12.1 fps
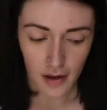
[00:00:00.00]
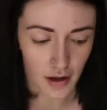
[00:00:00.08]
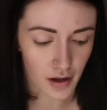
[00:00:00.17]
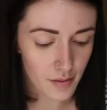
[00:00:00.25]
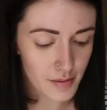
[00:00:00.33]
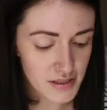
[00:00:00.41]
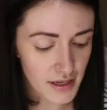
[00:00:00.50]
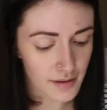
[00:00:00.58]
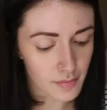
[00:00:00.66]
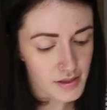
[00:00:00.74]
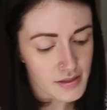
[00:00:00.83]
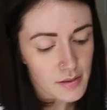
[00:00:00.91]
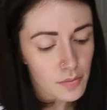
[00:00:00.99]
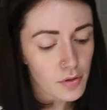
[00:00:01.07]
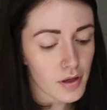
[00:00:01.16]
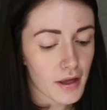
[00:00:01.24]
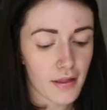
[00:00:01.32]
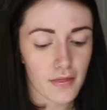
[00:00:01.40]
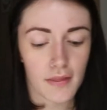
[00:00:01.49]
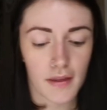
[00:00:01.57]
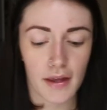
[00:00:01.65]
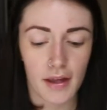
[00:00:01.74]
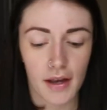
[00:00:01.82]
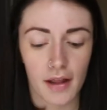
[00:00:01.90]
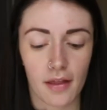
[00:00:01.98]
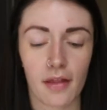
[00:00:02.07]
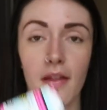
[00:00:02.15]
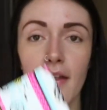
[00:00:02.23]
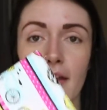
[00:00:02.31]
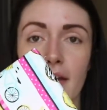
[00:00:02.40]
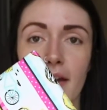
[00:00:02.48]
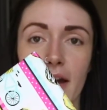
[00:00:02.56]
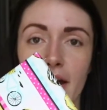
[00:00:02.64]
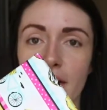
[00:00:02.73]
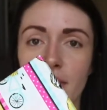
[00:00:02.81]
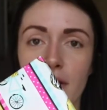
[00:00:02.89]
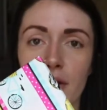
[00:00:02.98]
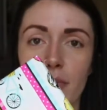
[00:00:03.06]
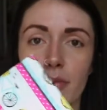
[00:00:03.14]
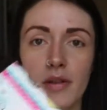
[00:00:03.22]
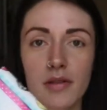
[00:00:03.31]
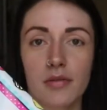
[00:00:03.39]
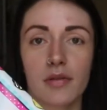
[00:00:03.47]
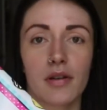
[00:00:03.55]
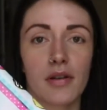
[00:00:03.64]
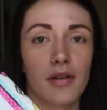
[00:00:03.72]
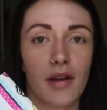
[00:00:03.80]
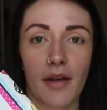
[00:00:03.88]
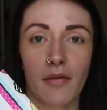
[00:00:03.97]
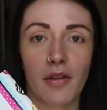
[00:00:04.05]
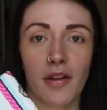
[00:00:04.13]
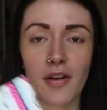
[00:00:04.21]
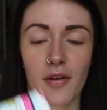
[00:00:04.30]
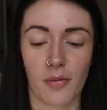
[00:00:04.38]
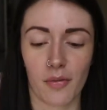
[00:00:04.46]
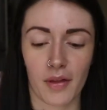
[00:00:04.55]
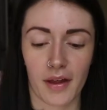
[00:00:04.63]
It's an ABC book, and then I don't want to open this one. I really don't.